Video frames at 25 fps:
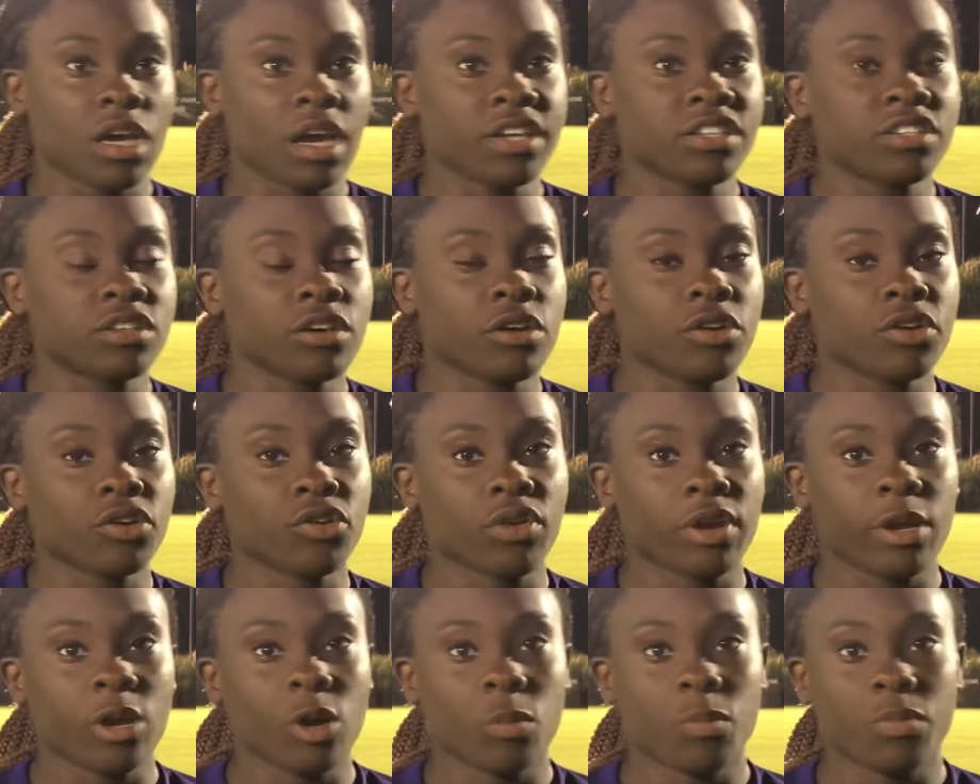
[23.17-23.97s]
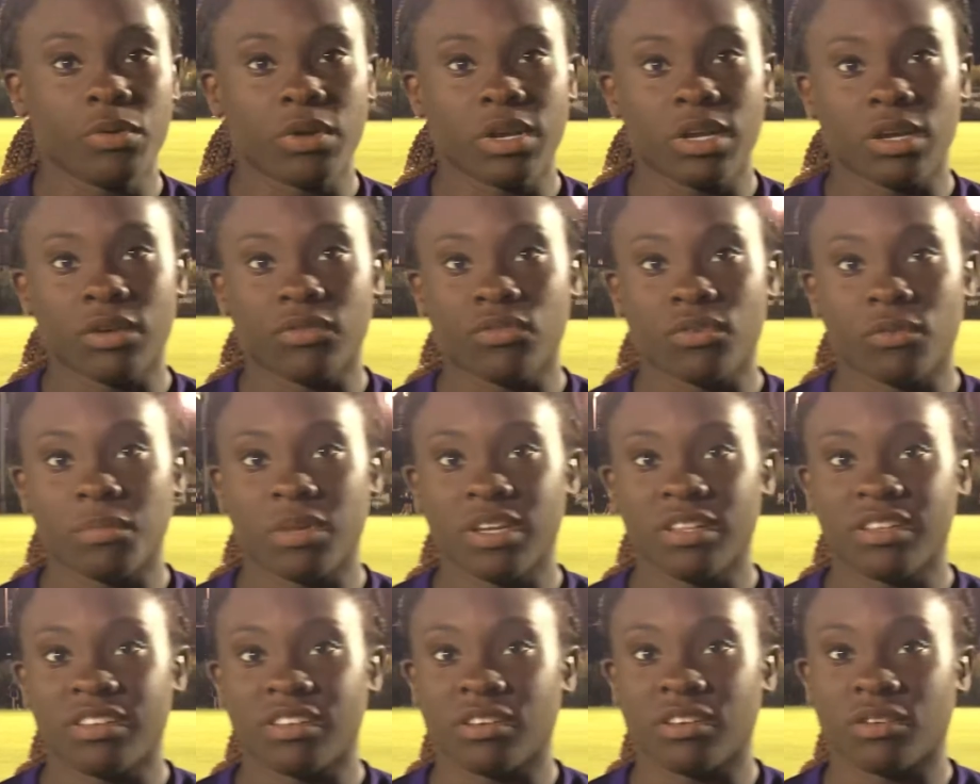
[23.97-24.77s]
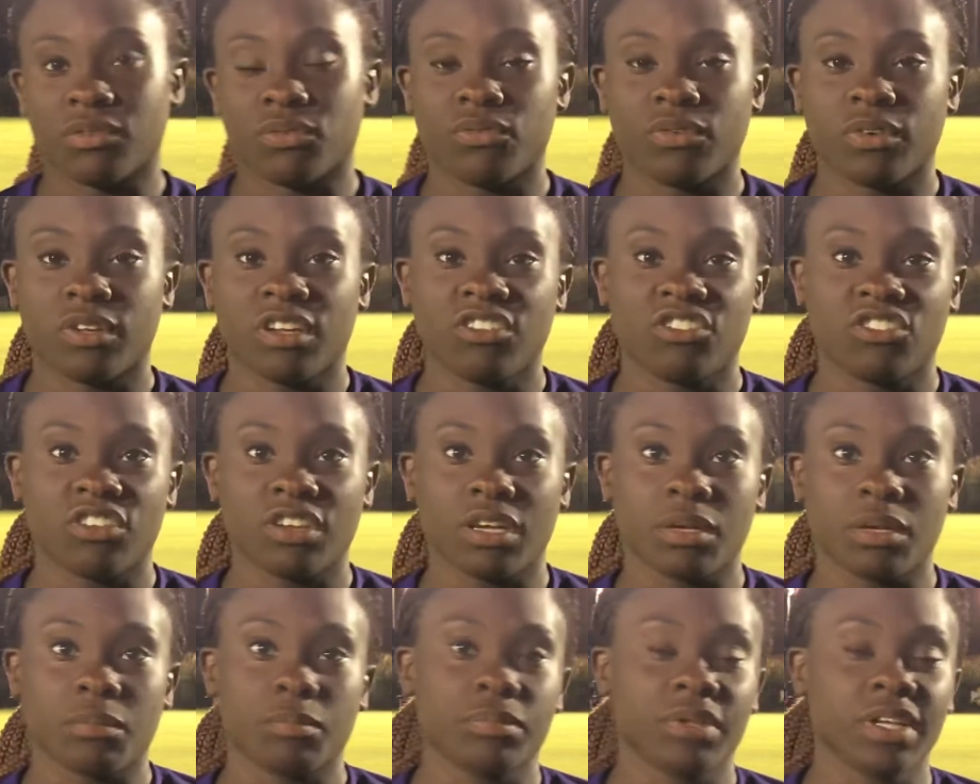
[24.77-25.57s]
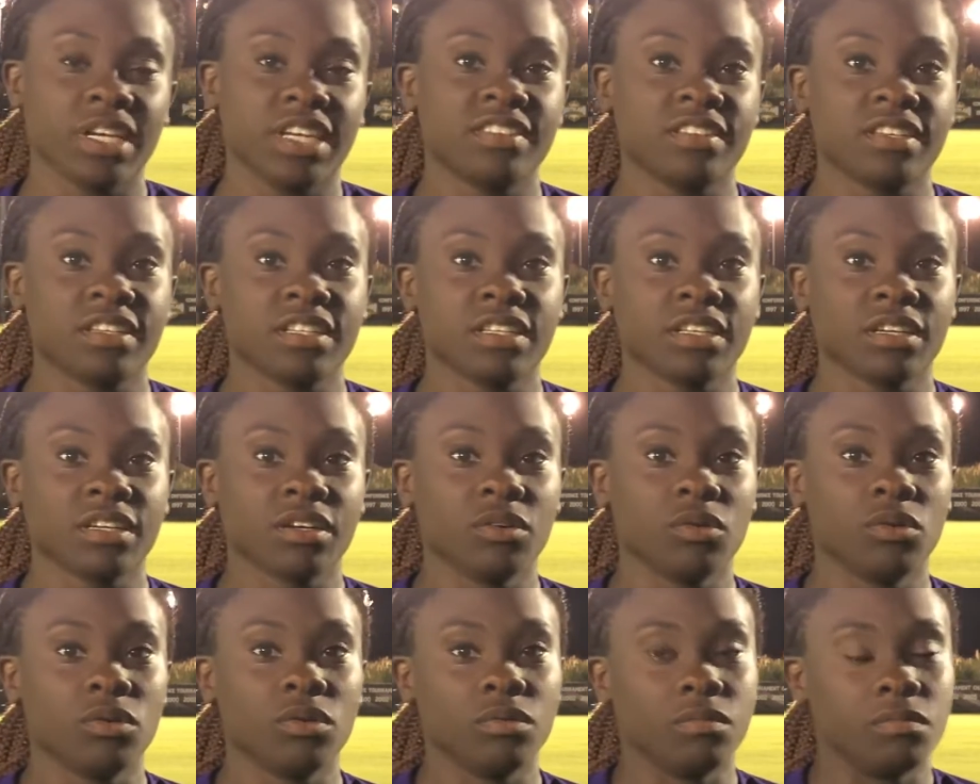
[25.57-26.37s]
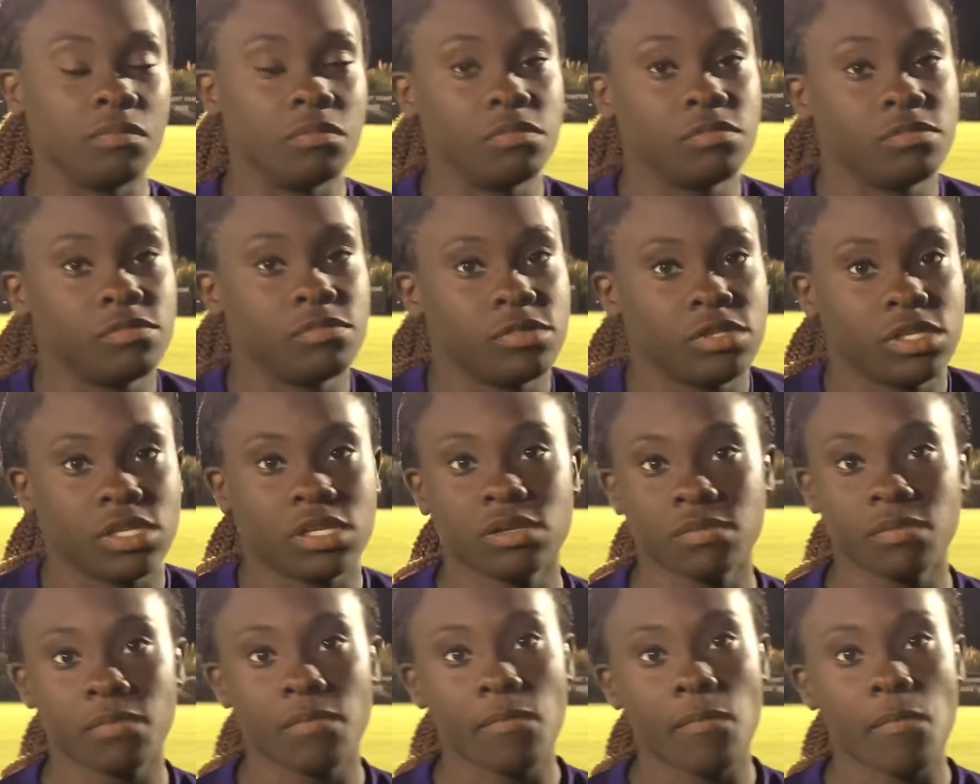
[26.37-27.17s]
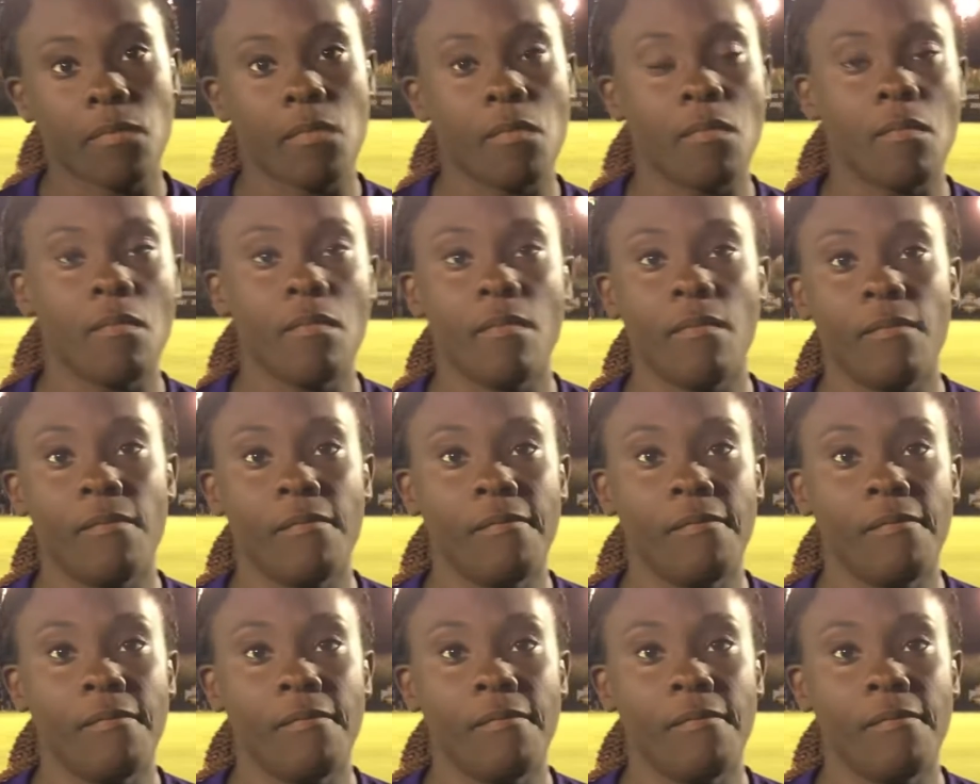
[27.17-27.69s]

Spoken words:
Yeah, I saw a great opening for me to finish it and place it in the goal.